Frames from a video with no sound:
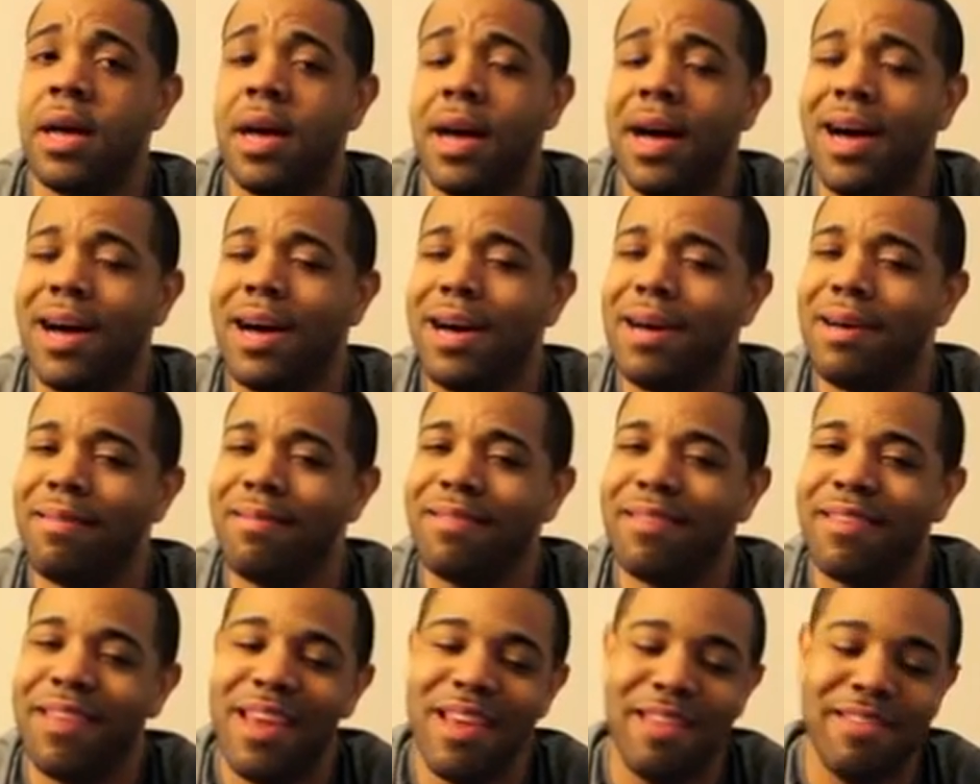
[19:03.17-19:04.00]
Um,
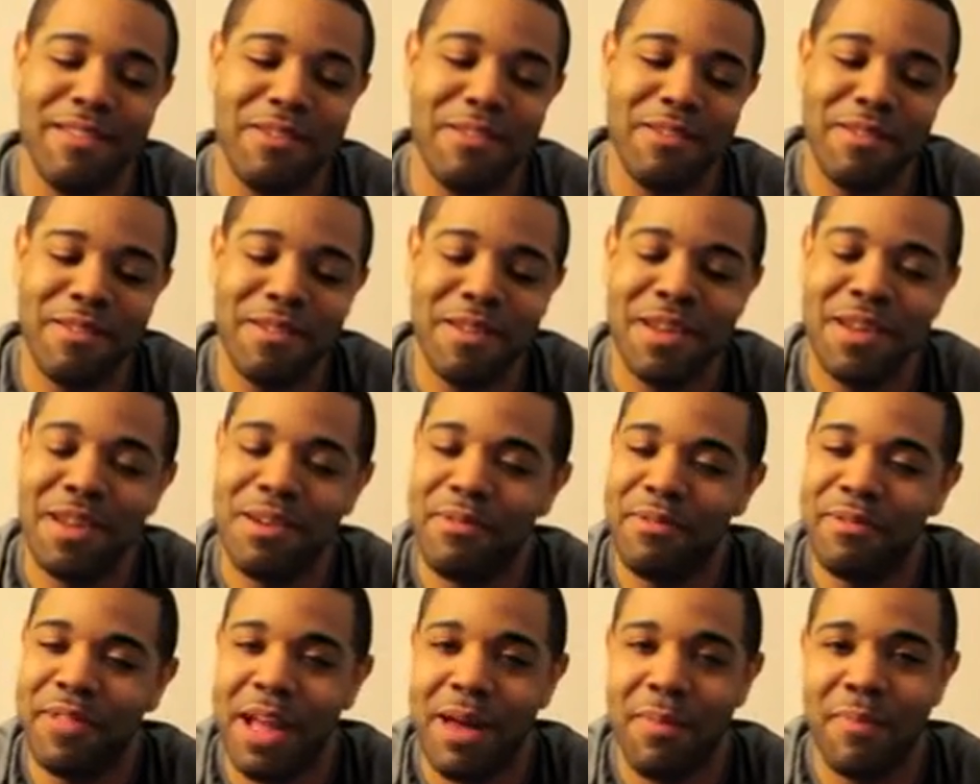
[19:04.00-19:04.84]
so yeah, so
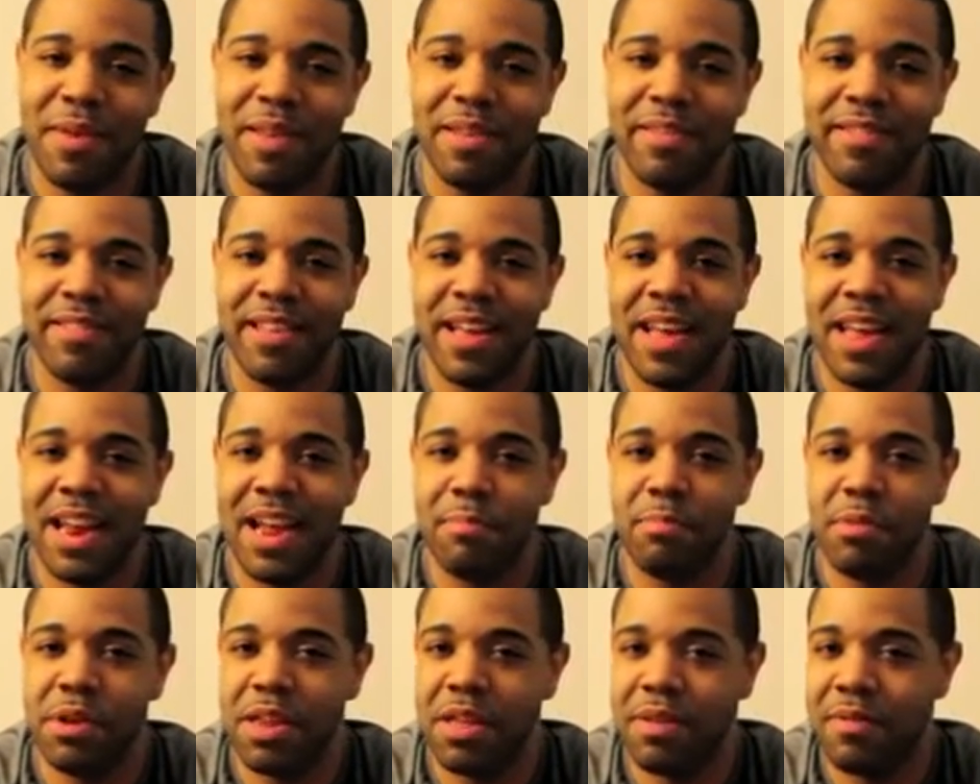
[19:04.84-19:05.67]
with that being said,
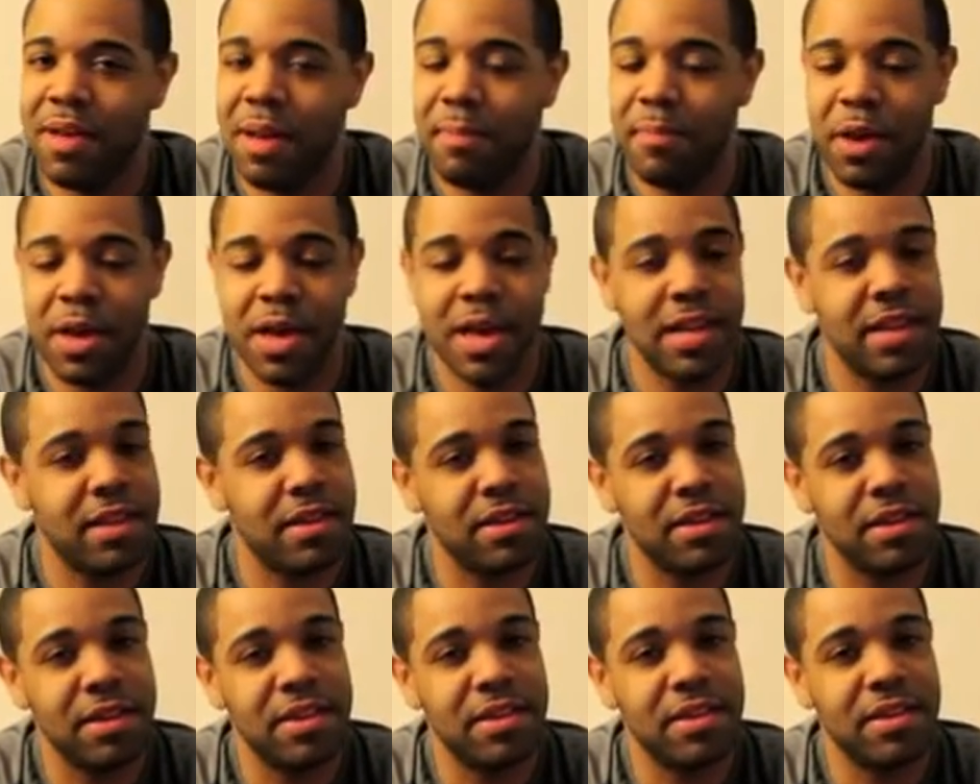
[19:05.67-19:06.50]
I'm gonna, leave, I'm gonna cut
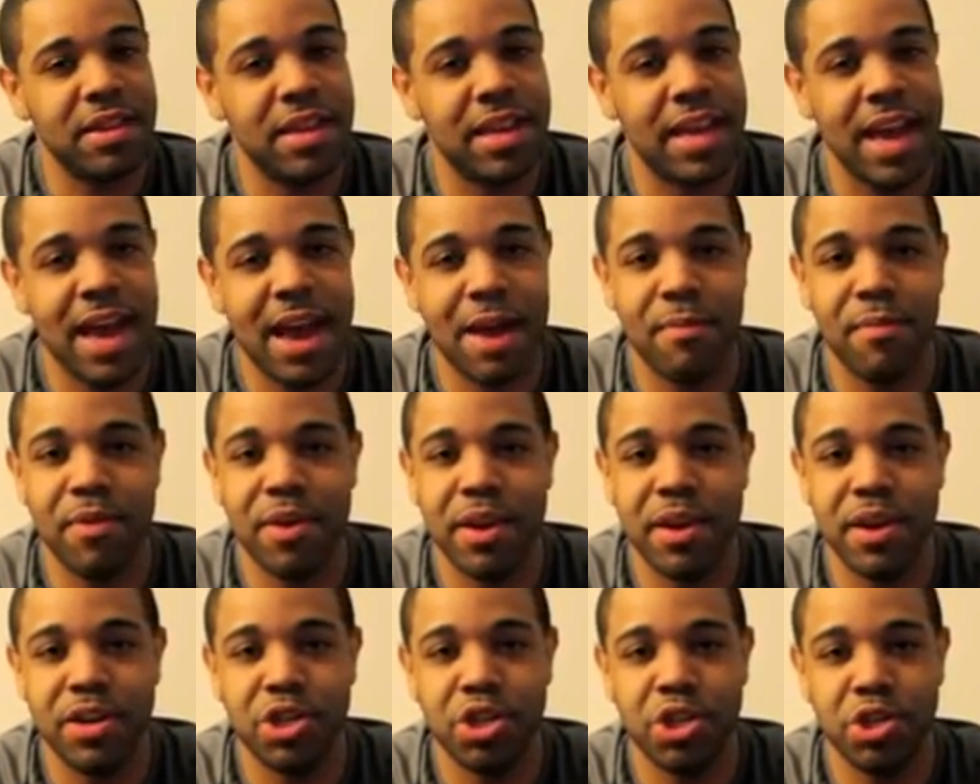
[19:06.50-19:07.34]
the, the camera
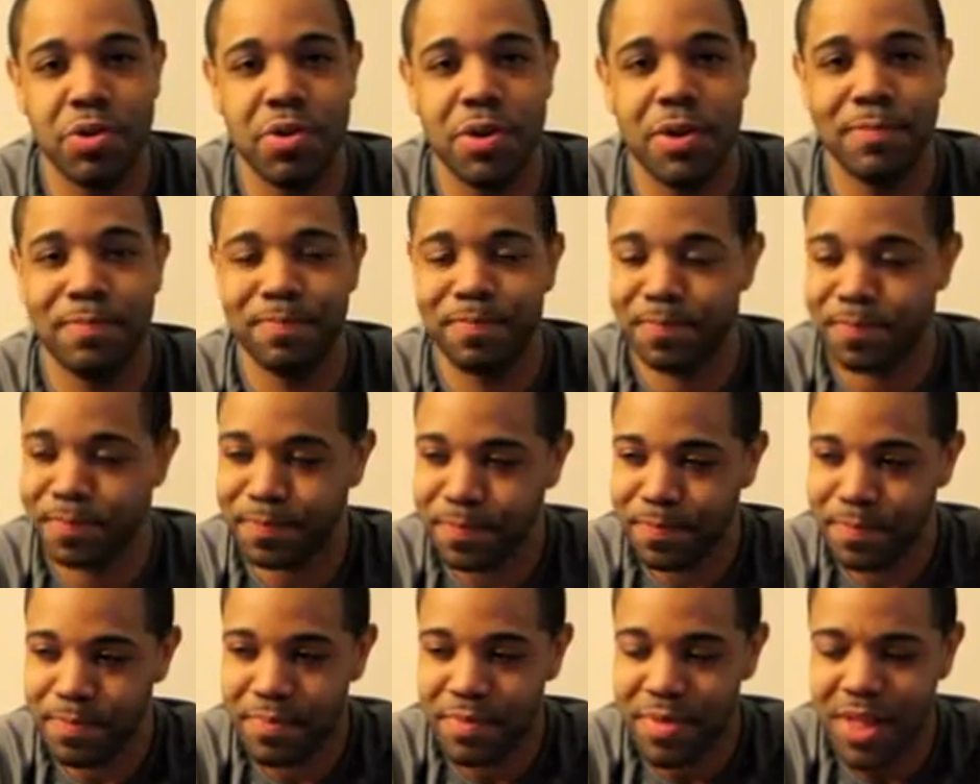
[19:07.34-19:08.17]
here short.
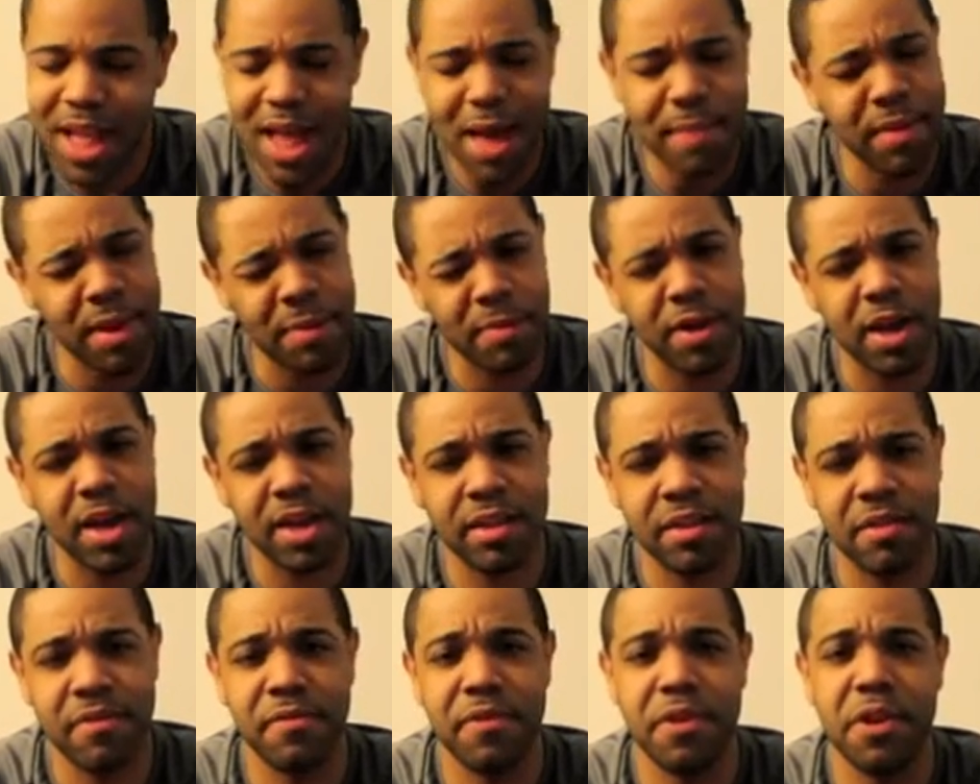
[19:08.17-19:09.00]
I'm gonna
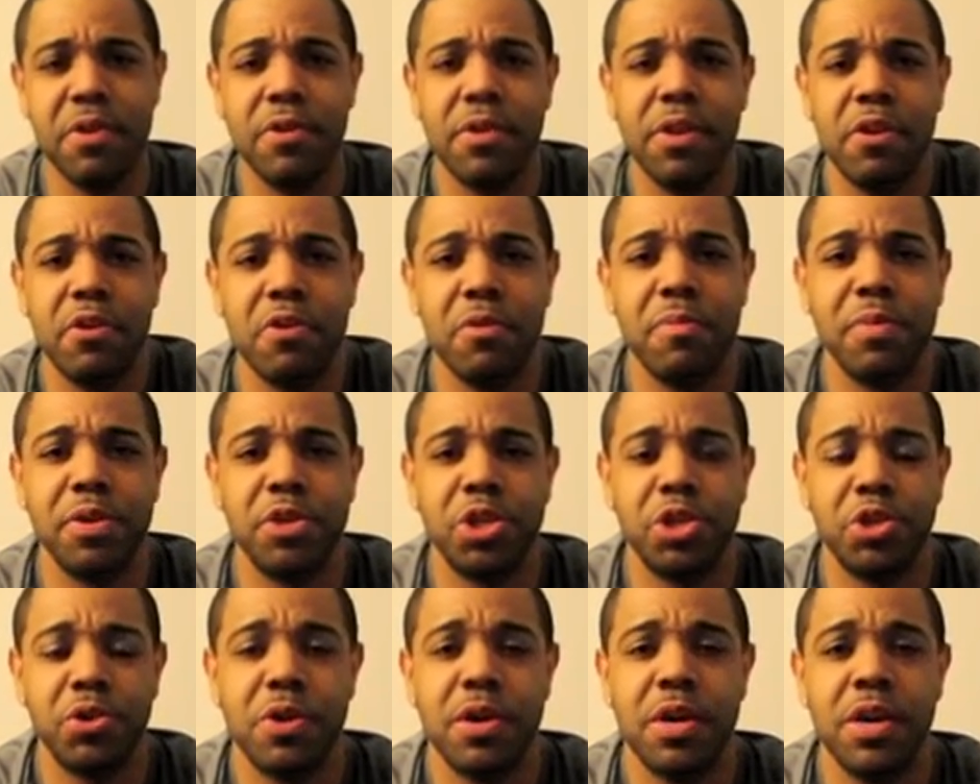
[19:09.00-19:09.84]
cut this video a little bit
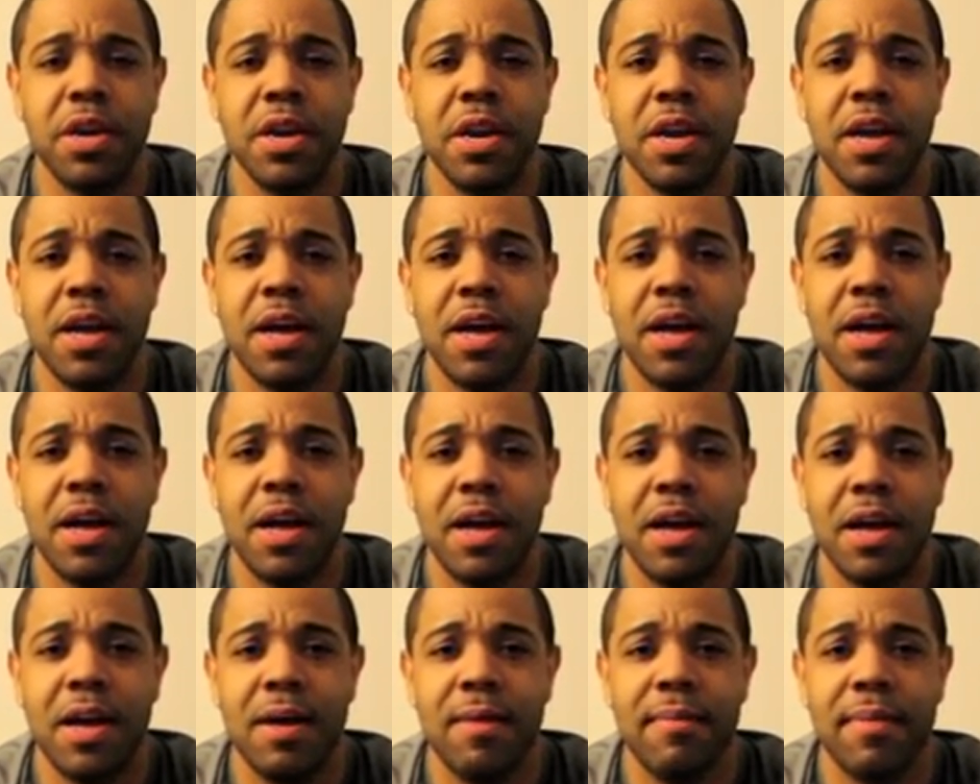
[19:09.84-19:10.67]
short
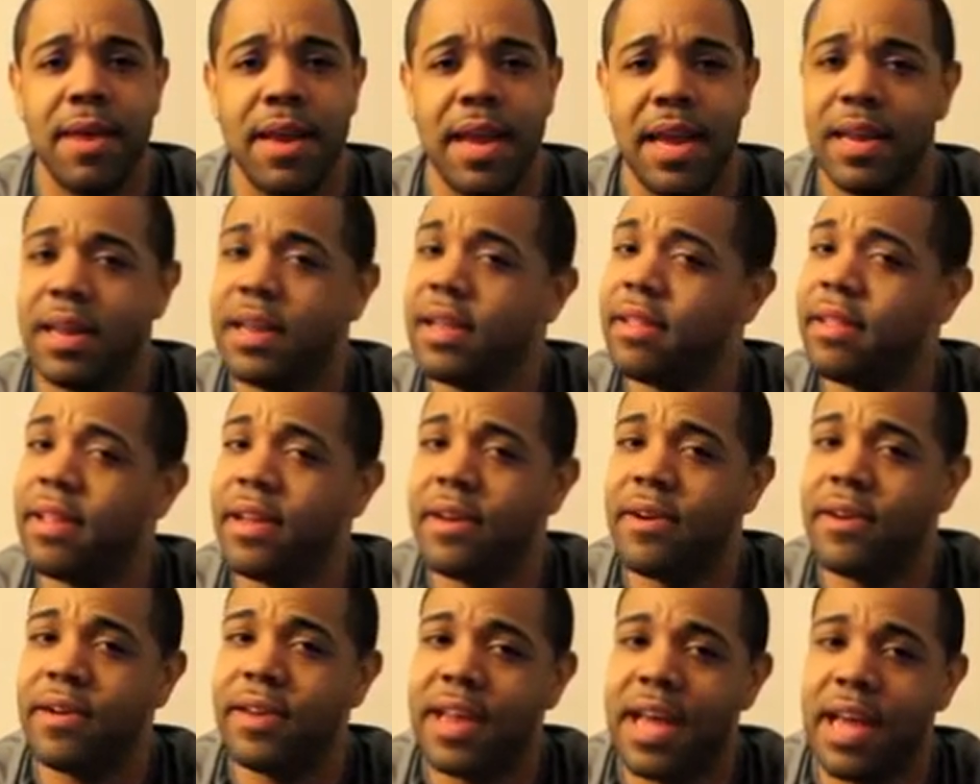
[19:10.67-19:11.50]
um, and end it
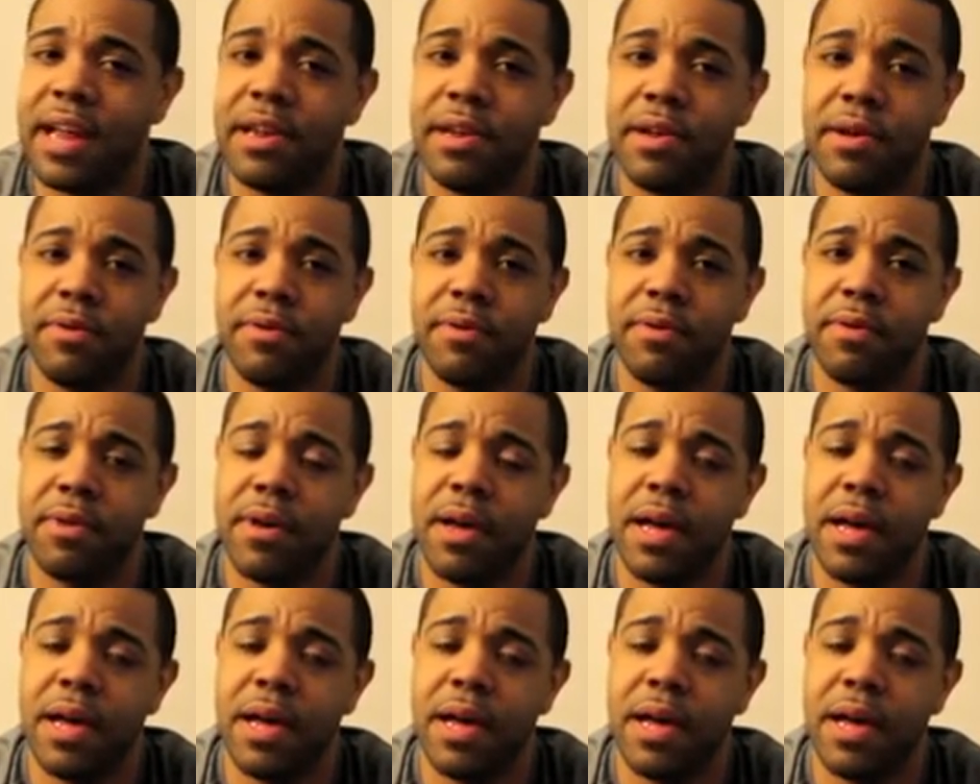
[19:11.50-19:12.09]
there on that note.